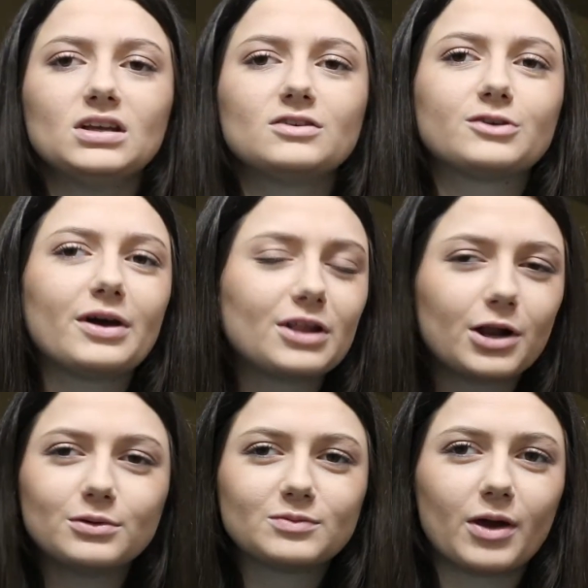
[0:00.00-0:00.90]
So I
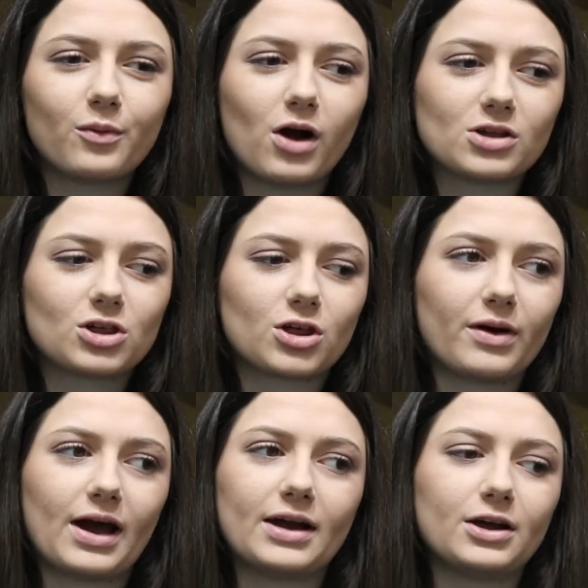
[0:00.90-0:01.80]
thought it was my watch, so
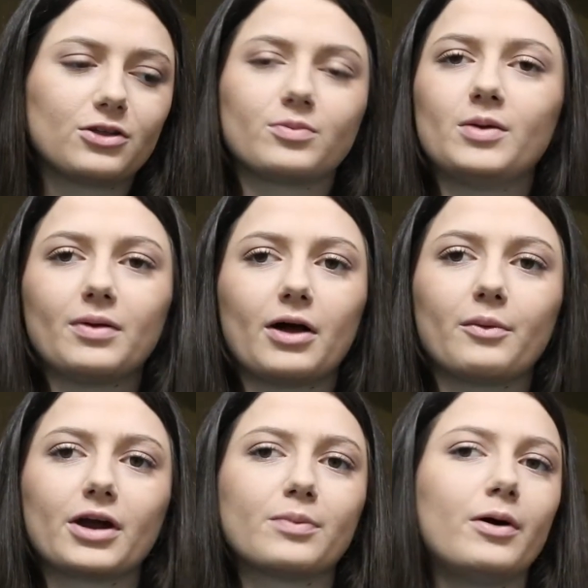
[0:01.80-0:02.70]
I had other people at
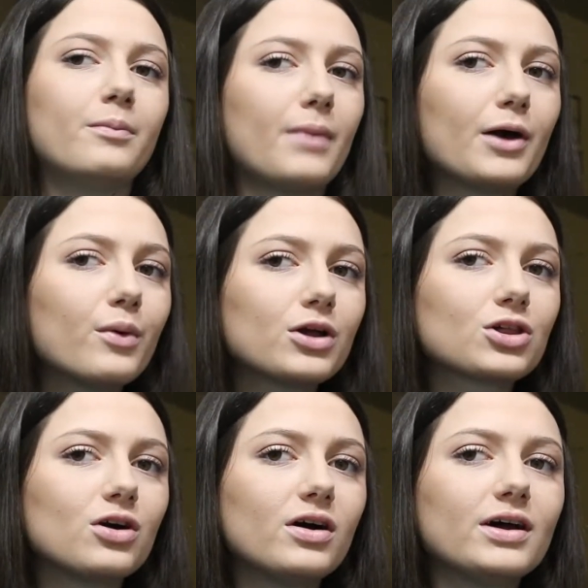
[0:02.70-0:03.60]
work put my
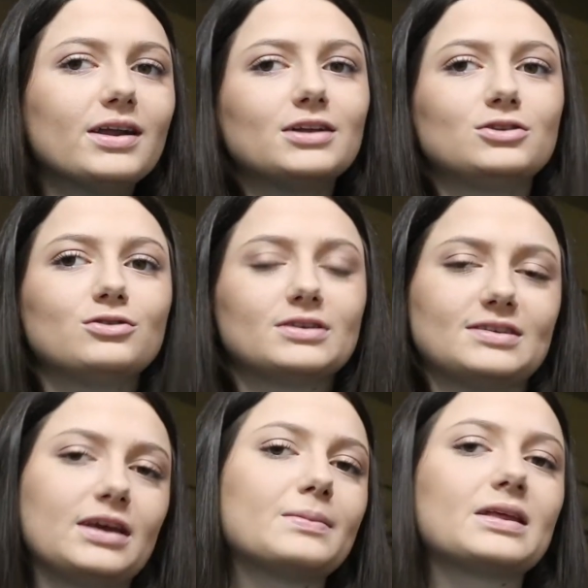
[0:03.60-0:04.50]
watch on and do the
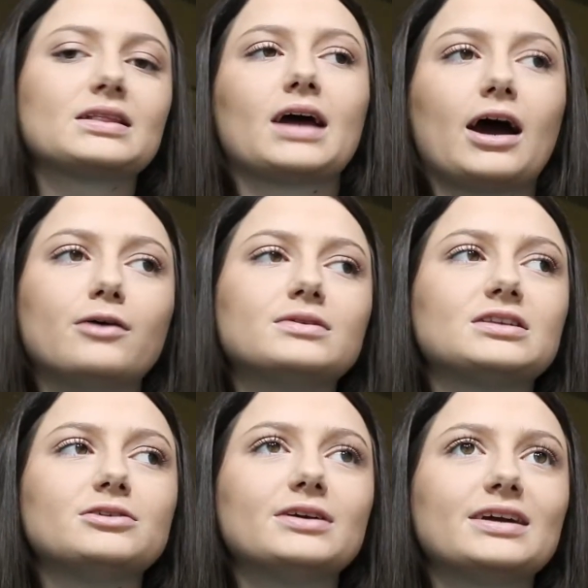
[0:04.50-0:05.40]
same thing that I was
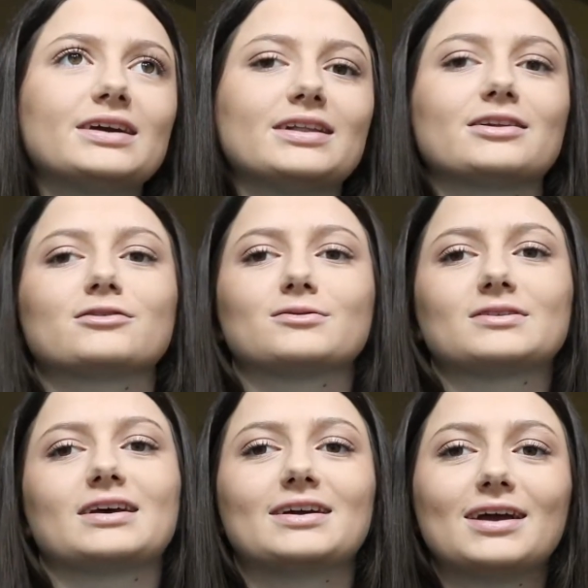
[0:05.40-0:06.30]
doing, and theirs
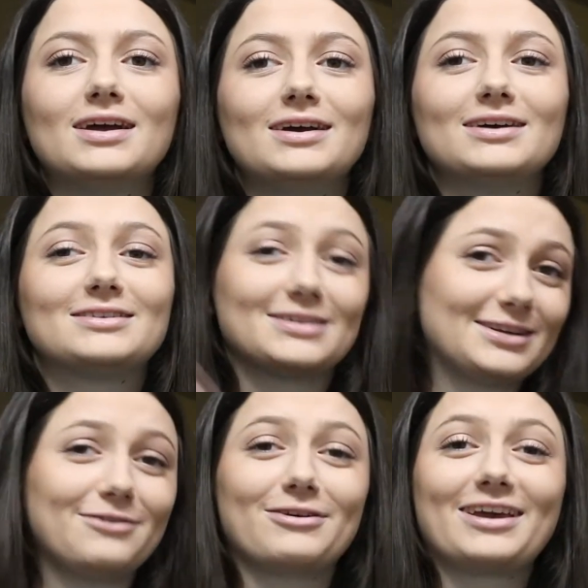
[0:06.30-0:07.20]
was like
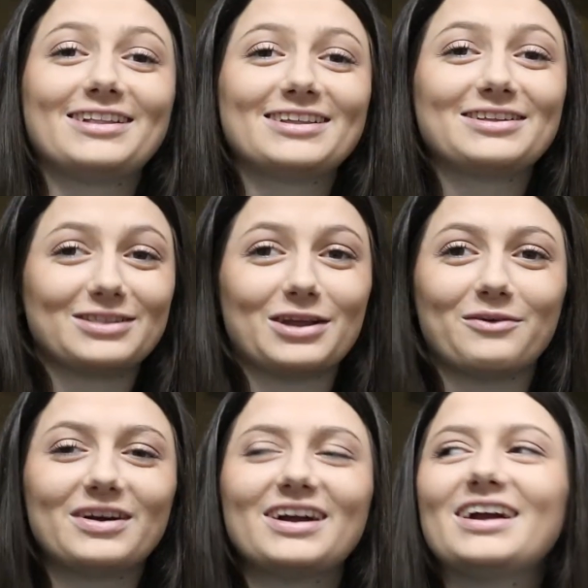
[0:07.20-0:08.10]
significantly
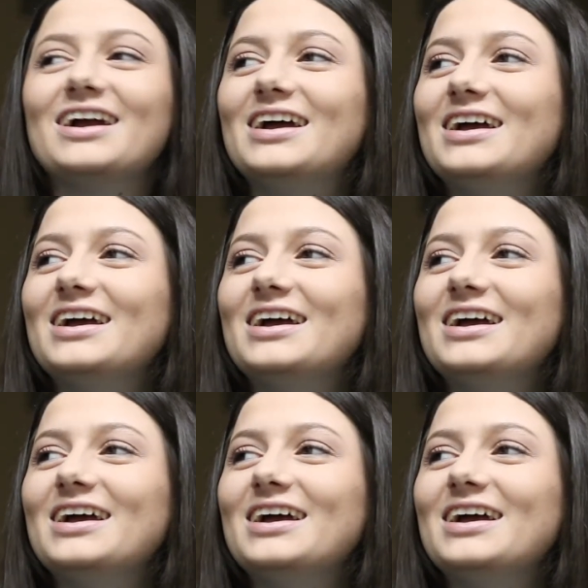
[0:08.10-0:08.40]
lower.